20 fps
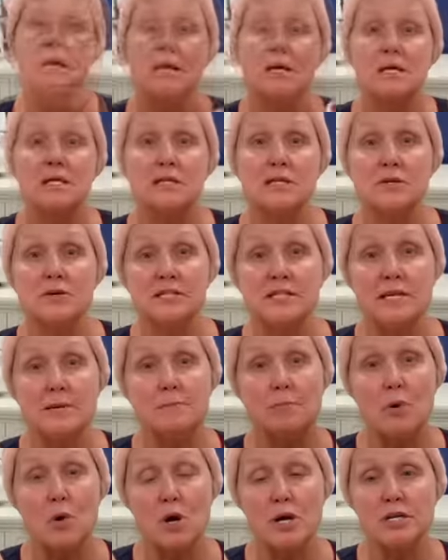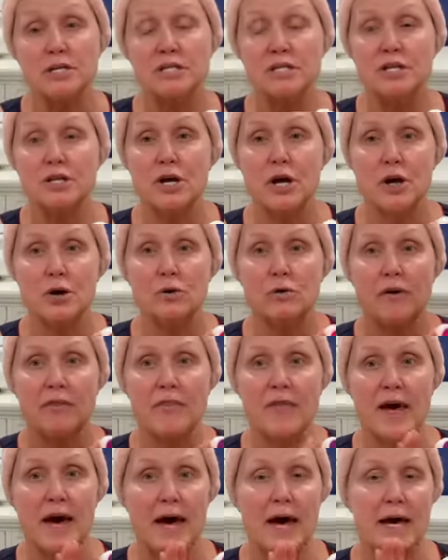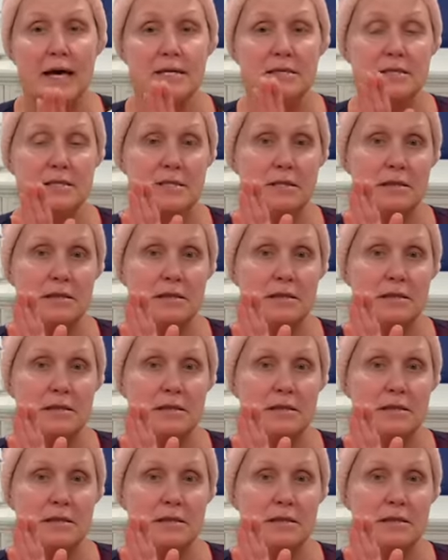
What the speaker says: So it's important to note that